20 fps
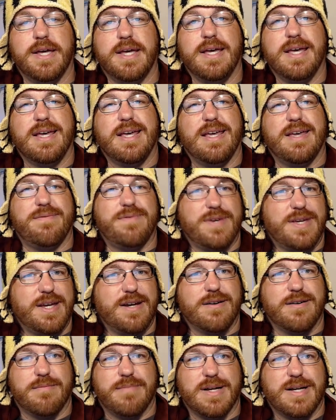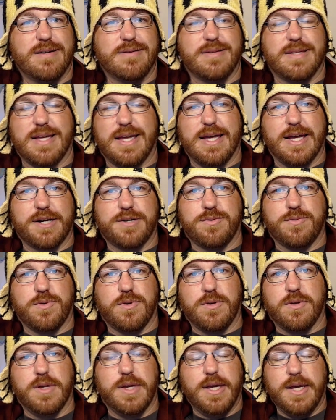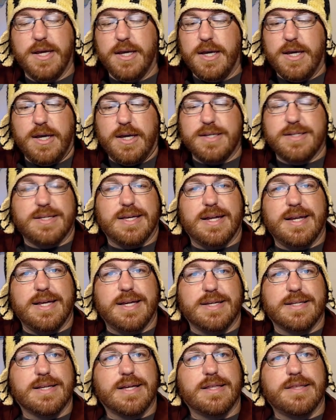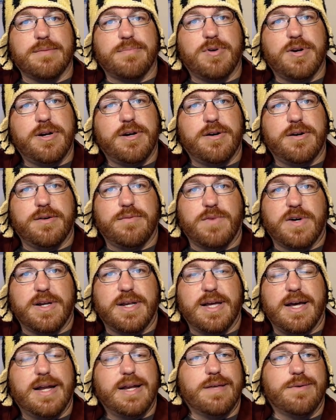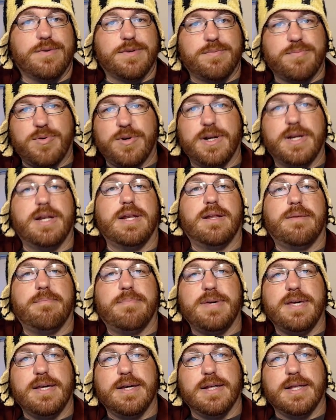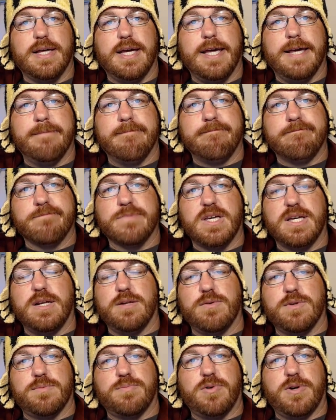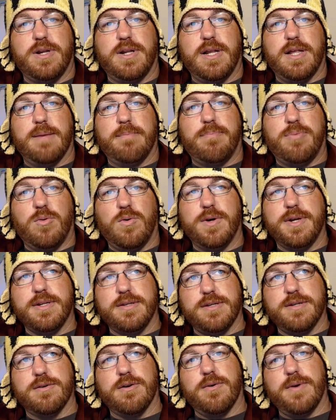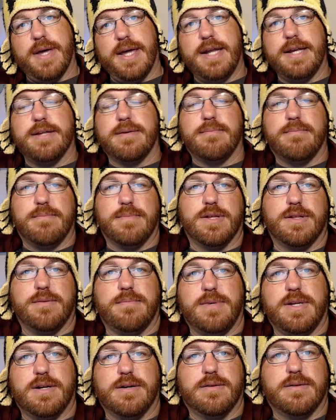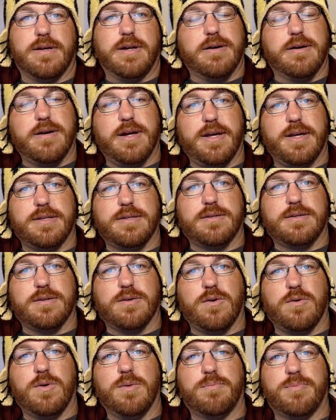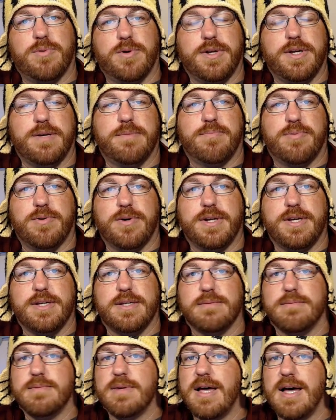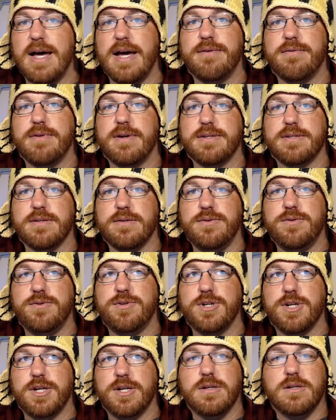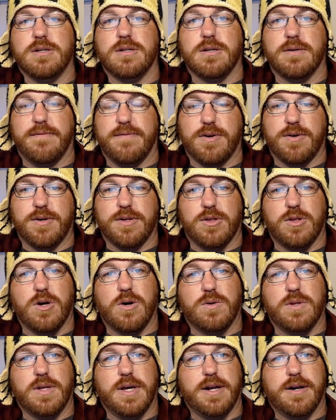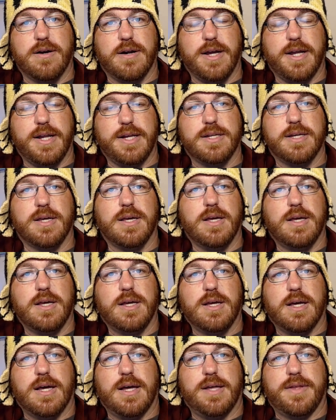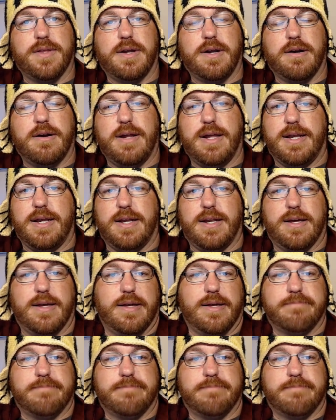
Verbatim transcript: if you care about the actual settings on the printer and whatnot it was printed in pla and it was printed at 0.08 millimeter layer heights. So pretty pretty high resolution, very low layer height on there, and uh,